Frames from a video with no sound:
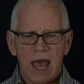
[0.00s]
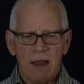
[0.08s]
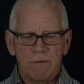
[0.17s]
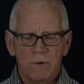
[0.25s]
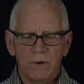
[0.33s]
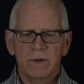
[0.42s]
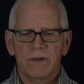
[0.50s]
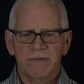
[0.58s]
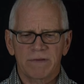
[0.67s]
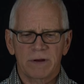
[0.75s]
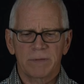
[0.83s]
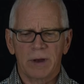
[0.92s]
I wrote in the
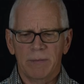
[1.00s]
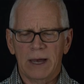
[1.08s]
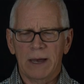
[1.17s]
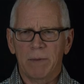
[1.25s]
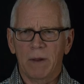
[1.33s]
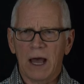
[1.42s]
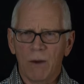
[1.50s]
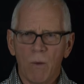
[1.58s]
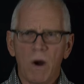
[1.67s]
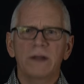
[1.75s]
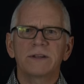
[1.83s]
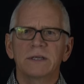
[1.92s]
front of my Bible, I
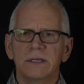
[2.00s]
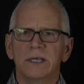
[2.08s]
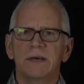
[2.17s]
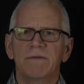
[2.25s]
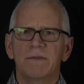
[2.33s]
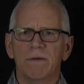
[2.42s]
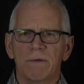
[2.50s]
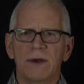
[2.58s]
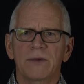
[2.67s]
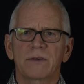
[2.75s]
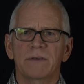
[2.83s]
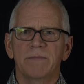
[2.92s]
want to live the
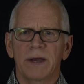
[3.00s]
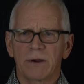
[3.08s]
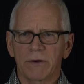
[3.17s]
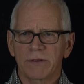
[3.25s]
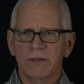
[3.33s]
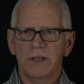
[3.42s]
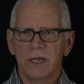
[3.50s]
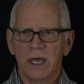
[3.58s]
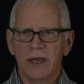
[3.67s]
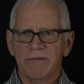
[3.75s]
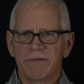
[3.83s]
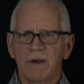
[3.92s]
rest of my earthly
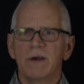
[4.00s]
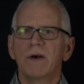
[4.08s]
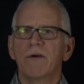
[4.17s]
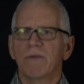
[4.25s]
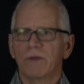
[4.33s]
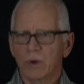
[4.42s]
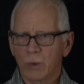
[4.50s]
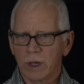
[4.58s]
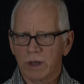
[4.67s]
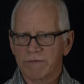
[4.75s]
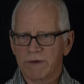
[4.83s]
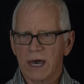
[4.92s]
life for the
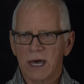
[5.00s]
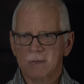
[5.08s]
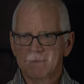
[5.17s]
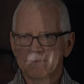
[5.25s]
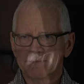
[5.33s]
will of God.